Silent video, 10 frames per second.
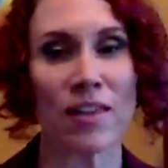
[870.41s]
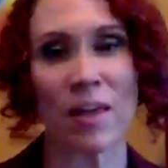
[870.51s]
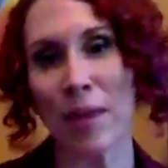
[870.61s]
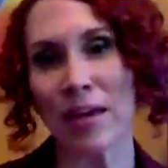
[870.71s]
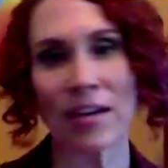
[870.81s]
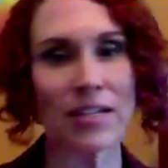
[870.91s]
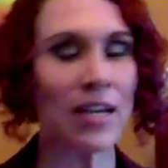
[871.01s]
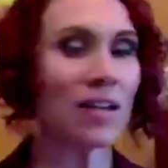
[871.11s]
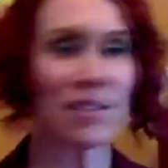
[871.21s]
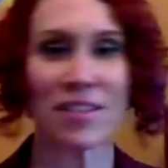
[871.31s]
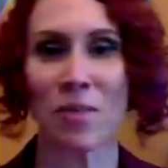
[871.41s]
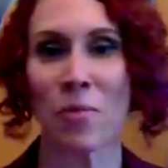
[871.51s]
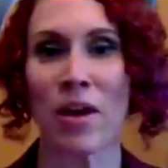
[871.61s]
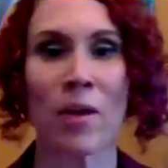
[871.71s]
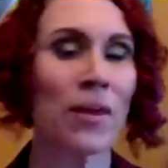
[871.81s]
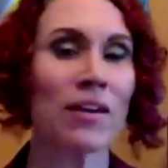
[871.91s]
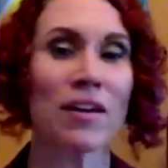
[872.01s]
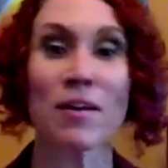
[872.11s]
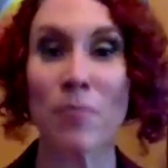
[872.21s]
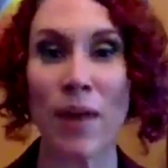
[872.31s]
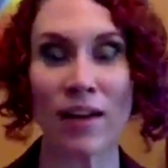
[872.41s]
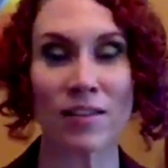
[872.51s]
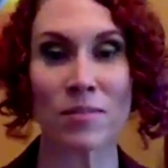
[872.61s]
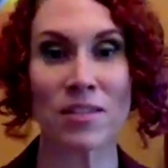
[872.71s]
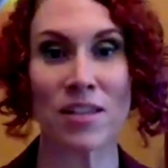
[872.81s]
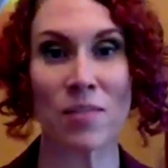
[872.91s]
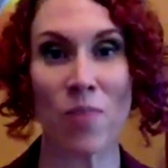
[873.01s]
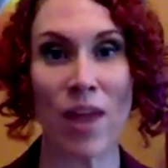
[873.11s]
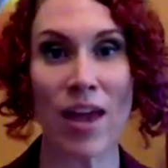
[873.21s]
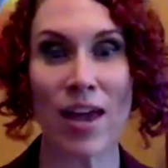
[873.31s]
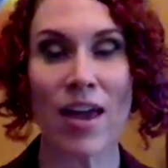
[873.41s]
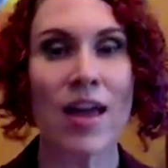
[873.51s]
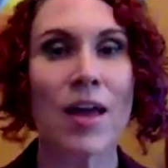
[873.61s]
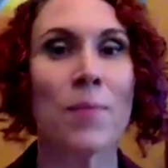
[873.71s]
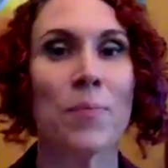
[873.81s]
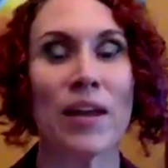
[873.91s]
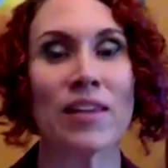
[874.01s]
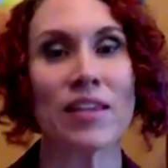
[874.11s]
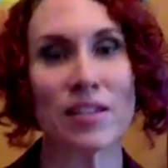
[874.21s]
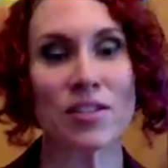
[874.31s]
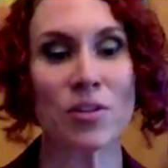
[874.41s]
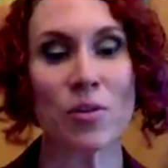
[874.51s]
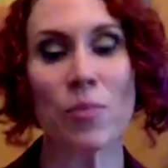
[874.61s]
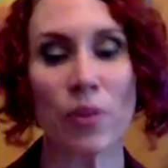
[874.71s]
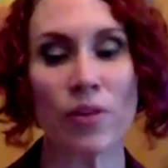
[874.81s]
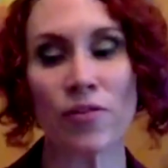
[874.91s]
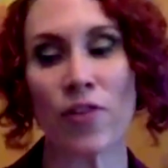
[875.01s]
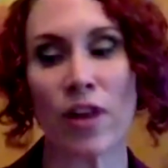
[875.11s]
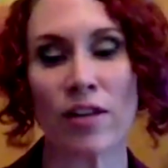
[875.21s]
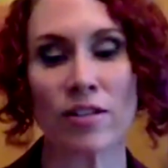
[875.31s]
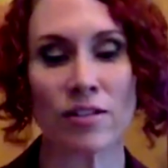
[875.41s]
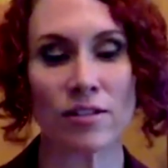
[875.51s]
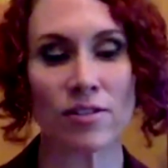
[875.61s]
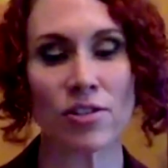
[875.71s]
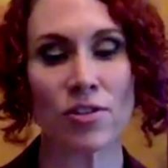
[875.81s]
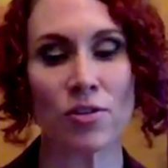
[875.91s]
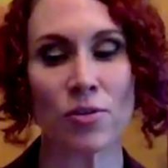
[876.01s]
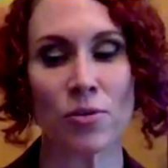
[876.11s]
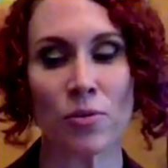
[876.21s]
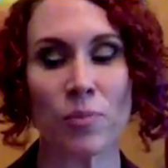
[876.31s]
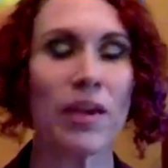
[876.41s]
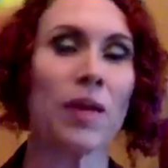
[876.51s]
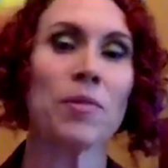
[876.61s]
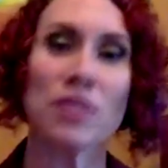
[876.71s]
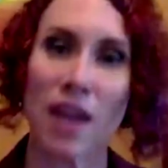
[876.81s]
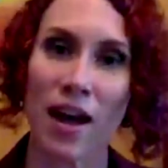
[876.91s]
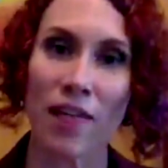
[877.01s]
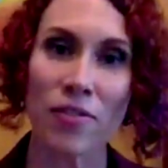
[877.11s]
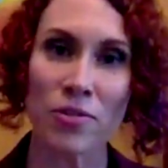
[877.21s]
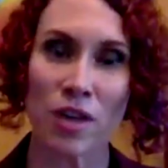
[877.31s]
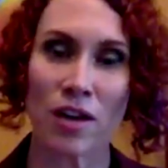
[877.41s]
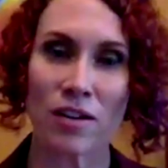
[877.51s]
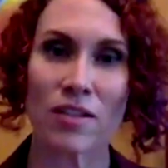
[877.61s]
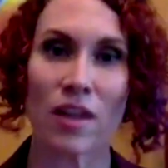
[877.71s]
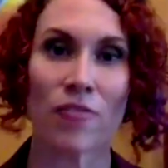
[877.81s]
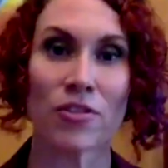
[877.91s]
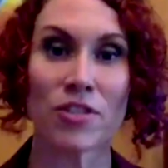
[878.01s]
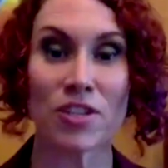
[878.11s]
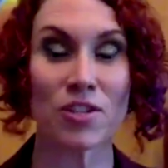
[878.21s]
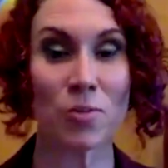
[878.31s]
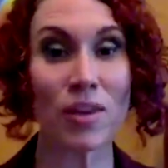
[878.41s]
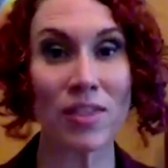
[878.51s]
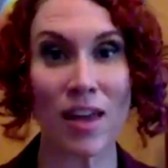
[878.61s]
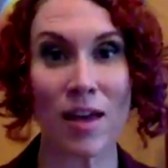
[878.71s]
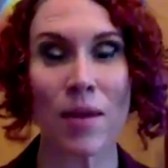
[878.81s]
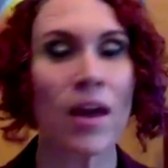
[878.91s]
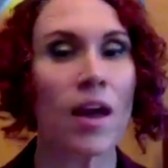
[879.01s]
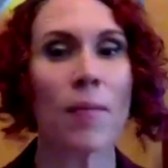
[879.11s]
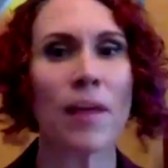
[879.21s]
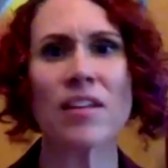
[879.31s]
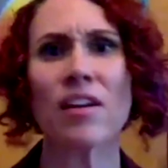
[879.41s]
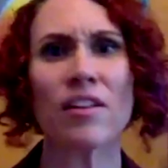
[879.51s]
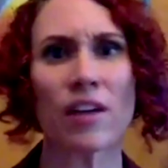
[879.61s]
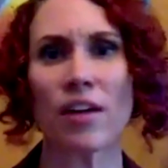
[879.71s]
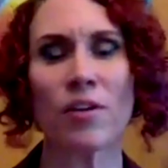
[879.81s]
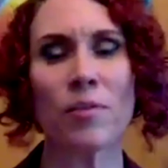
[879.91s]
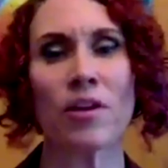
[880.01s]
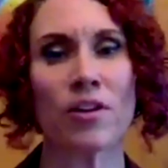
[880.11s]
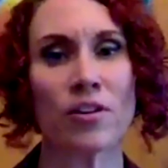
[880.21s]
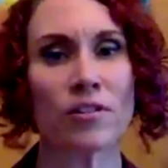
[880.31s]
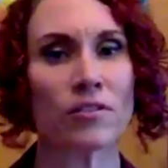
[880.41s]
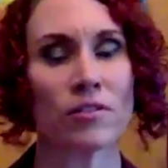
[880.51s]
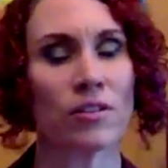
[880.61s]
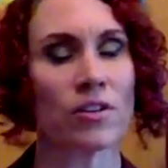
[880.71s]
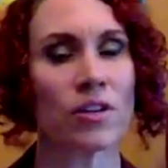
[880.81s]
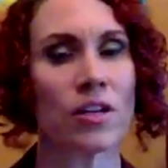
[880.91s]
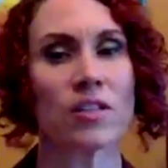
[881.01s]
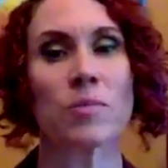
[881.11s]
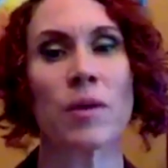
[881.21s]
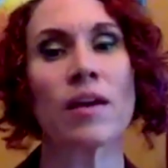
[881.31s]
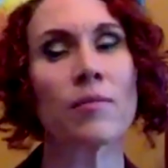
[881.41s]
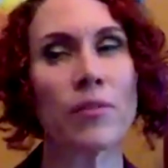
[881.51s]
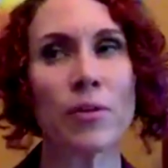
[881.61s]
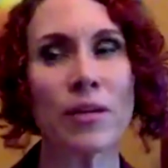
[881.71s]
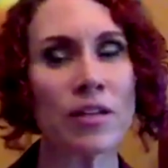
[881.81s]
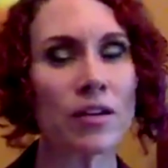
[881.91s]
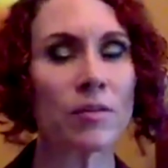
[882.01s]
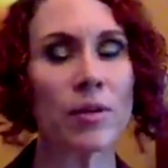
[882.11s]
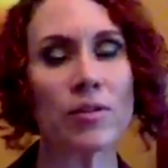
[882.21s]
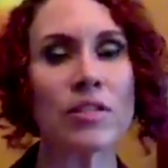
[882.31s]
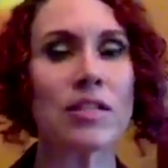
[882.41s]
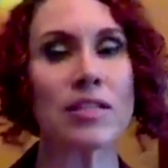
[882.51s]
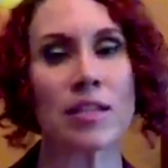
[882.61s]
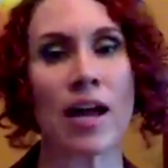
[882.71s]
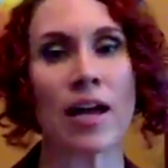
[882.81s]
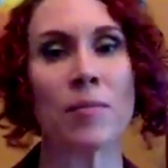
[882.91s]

They may not take it the same way. It may not impact them the same way. But I think it's so important for us to be able to have those honest conversations with them. And my daughter, I don't know about your kids, but you know, my daughter, my oldest is 9.